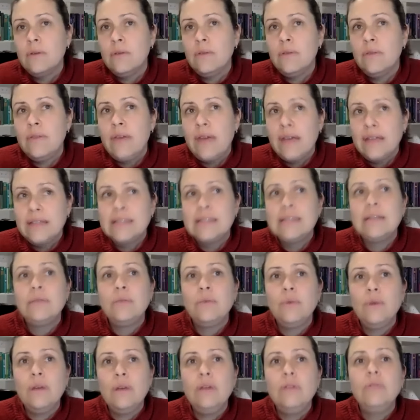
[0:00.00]
that's then
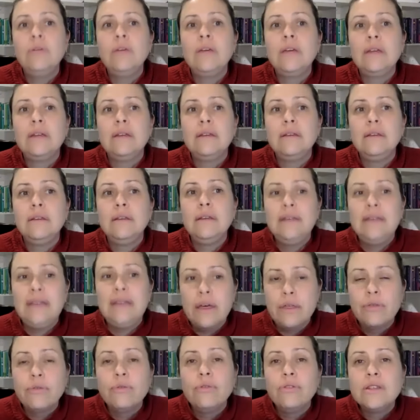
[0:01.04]
where you can
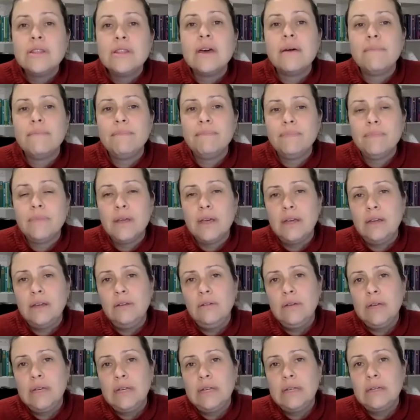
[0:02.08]
get through to them and
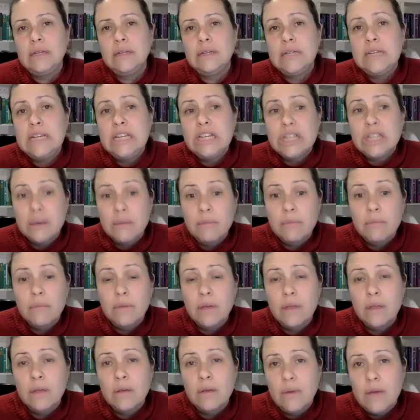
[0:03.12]
you can teach them
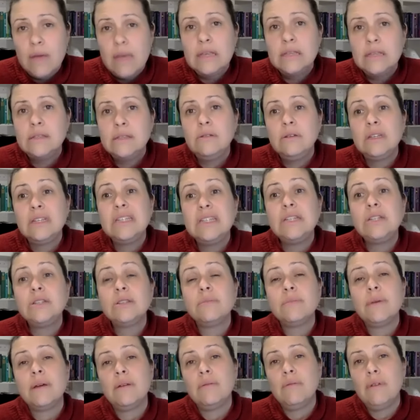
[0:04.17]
other ways. You can teach
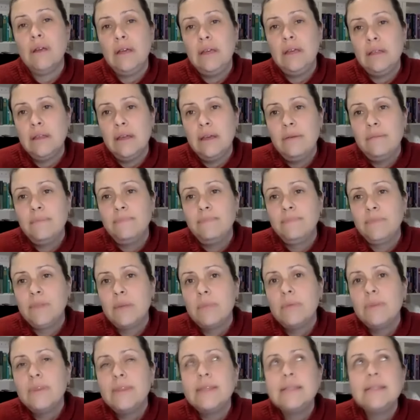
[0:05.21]
them how to regulate.
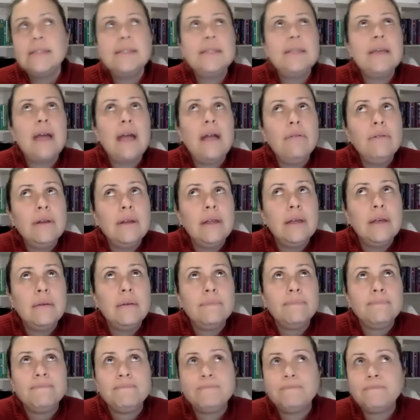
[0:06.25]
But this is the irony.
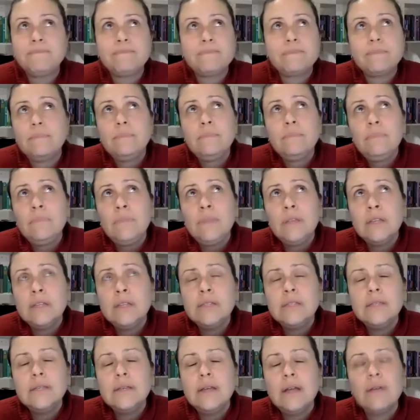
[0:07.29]
This
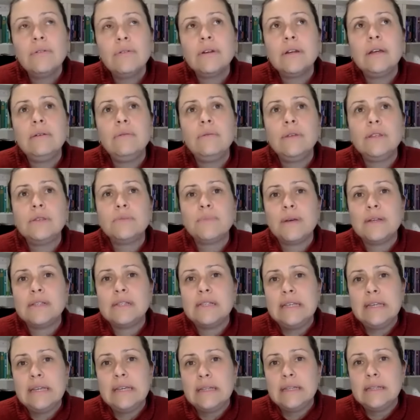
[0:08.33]
is the irony with
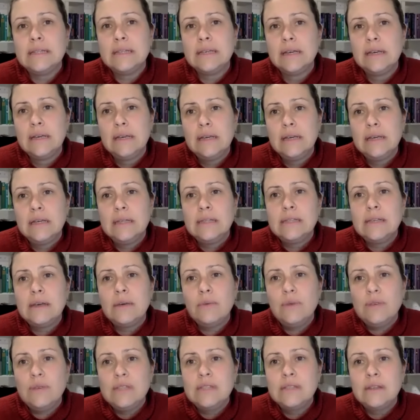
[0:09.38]
spicy kids, is that
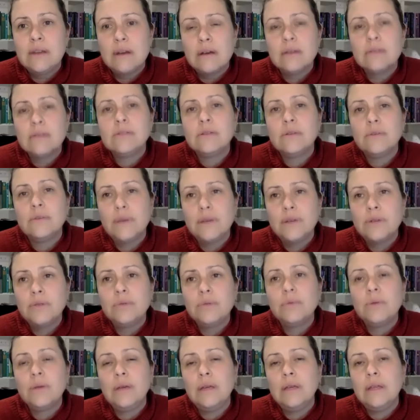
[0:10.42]
we suck so much
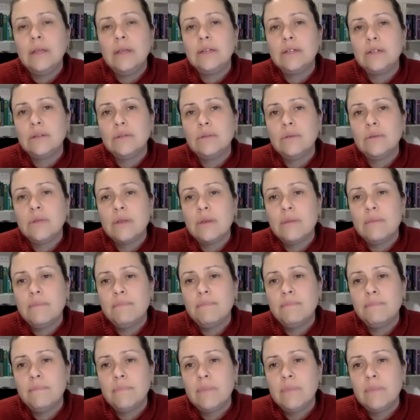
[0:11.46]
with regulation with them.